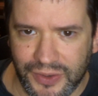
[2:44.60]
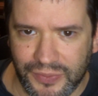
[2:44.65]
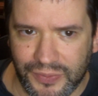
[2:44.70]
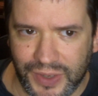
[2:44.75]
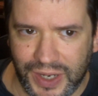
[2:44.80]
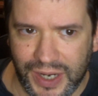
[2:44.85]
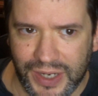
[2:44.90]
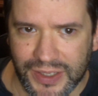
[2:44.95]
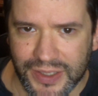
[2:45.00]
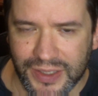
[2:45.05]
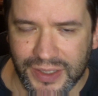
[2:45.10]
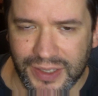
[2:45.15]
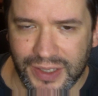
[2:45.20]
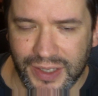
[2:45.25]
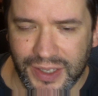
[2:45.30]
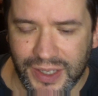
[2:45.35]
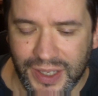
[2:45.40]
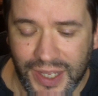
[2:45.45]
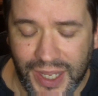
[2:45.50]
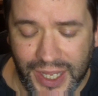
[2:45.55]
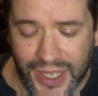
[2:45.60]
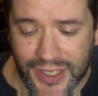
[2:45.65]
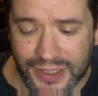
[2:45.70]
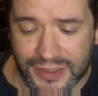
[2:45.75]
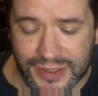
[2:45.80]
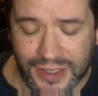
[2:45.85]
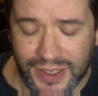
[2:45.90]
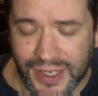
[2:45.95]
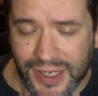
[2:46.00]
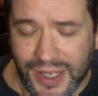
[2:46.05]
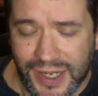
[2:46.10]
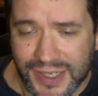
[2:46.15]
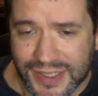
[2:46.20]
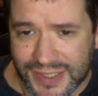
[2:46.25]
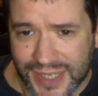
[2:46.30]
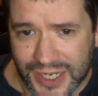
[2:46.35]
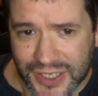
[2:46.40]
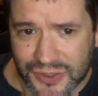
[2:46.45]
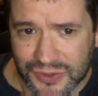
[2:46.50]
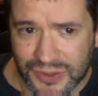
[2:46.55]
right? And it
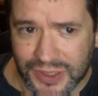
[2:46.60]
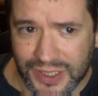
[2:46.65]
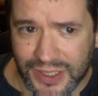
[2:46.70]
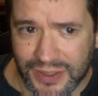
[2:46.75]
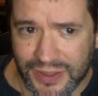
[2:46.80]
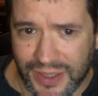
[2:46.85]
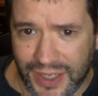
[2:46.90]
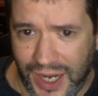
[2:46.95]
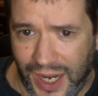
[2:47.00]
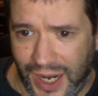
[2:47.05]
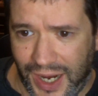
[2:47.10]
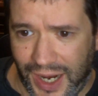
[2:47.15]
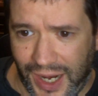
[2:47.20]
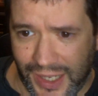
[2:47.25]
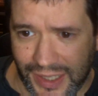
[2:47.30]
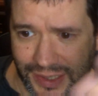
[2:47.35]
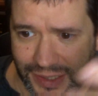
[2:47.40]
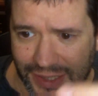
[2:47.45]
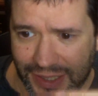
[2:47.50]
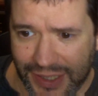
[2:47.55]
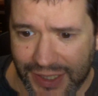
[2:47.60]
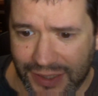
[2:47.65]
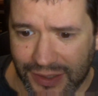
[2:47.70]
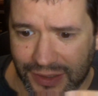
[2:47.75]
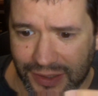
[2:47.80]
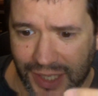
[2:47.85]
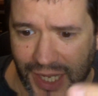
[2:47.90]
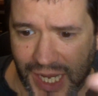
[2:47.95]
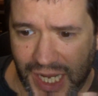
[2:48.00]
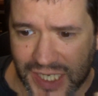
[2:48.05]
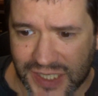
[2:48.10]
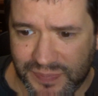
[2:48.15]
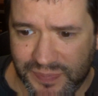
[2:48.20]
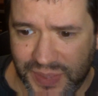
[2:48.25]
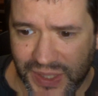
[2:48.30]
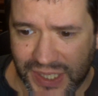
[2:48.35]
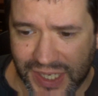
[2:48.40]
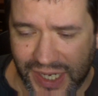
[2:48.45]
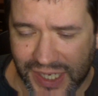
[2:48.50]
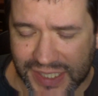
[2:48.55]
is actually a legal
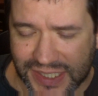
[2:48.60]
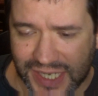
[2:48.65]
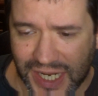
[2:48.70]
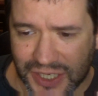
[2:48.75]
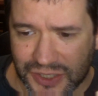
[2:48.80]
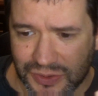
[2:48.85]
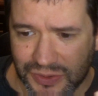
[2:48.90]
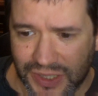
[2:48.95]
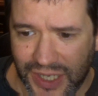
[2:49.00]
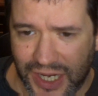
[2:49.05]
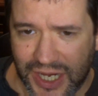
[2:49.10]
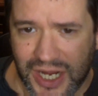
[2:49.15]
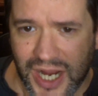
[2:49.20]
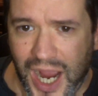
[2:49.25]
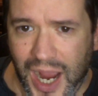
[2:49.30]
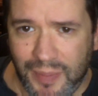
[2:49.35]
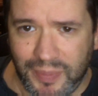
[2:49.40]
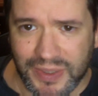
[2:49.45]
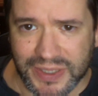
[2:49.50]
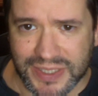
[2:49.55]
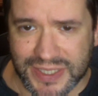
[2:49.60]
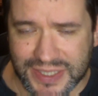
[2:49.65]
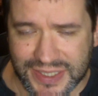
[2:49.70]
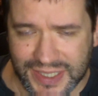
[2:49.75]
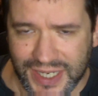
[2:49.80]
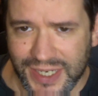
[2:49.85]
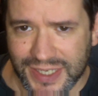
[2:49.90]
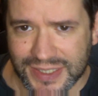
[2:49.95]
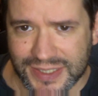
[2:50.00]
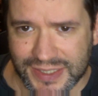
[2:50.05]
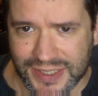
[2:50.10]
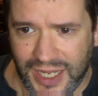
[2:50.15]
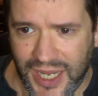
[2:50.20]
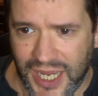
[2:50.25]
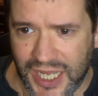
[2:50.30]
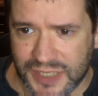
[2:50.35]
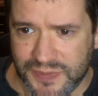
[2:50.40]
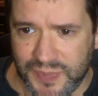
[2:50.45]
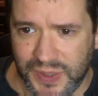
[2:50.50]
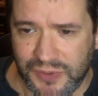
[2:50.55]
aspect, and it's actually a common sense
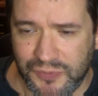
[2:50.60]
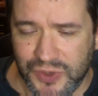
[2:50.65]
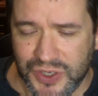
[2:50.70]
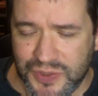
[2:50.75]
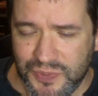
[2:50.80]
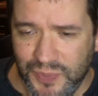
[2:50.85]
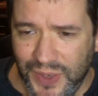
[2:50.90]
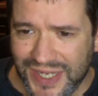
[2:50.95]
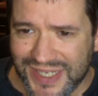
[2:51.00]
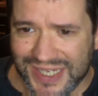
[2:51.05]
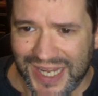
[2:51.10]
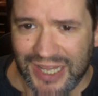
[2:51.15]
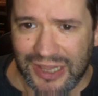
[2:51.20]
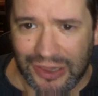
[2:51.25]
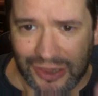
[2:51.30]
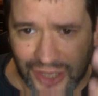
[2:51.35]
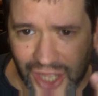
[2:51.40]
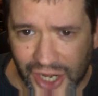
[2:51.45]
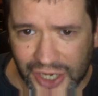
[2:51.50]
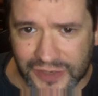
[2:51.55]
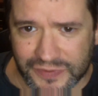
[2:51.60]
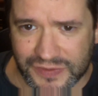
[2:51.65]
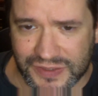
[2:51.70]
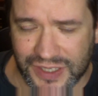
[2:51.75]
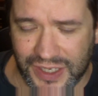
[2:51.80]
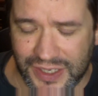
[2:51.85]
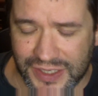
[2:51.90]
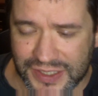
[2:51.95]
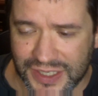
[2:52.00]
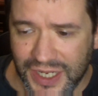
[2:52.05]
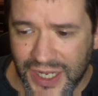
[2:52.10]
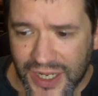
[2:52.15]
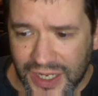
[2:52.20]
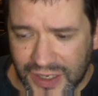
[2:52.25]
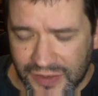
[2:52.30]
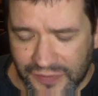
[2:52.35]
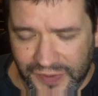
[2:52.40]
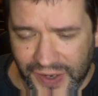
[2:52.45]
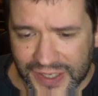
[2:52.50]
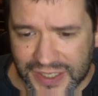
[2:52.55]
aspect, which makes a lot of sense.
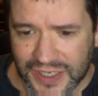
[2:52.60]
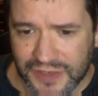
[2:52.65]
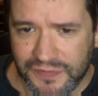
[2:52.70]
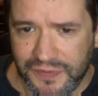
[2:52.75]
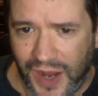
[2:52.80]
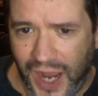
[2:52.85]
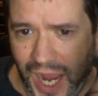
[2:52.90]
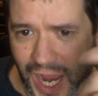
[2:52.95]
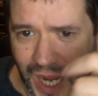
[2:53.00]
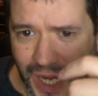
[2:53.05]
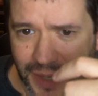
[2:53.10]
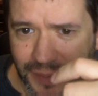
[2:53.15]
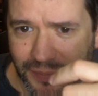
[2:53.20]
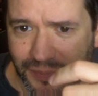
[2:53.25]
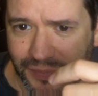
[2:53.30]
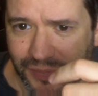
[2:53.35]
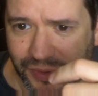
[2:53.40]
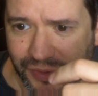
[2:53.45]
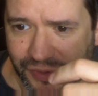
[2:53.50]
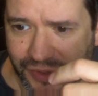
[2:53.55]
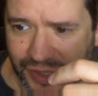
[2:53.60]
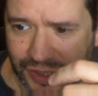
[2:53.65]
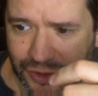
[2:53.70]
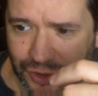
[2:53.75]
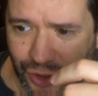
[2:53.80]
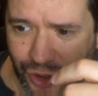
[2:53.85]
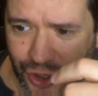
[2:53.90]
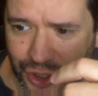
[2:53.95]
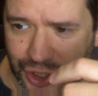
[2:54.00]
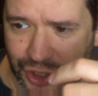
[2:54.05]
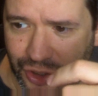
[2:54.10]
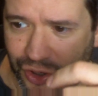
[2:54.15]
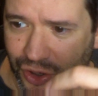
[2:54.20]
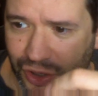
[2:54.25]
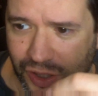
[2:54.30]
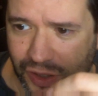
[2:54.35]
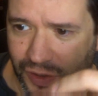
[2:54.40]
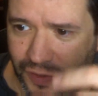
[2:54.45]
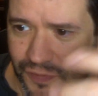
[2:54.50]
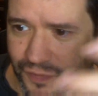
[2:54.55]
In fact, if I'm the lawyer
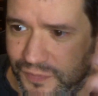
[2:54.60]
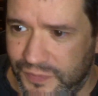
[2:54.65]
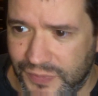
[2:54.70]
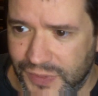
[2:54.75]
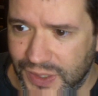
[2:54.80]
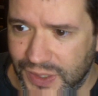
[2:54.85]
of